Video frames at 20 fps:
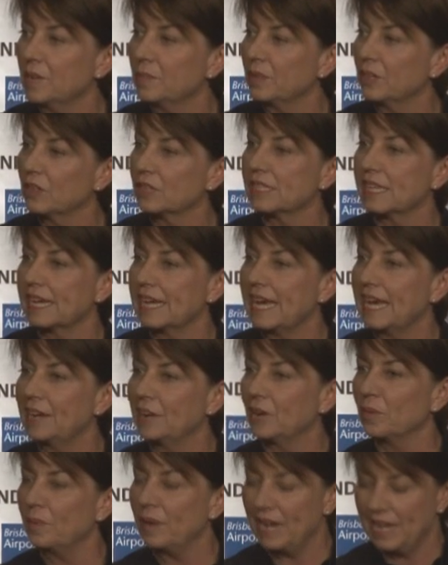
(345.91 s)
because they
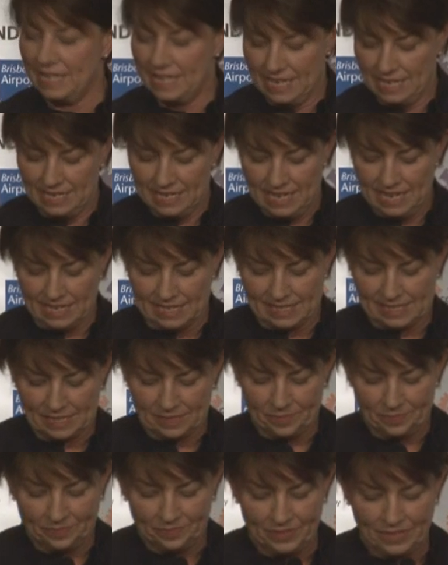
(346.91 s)
cannot pay their
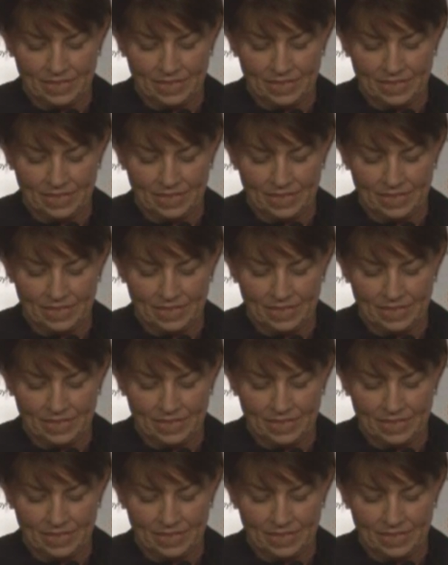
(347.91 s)
debts.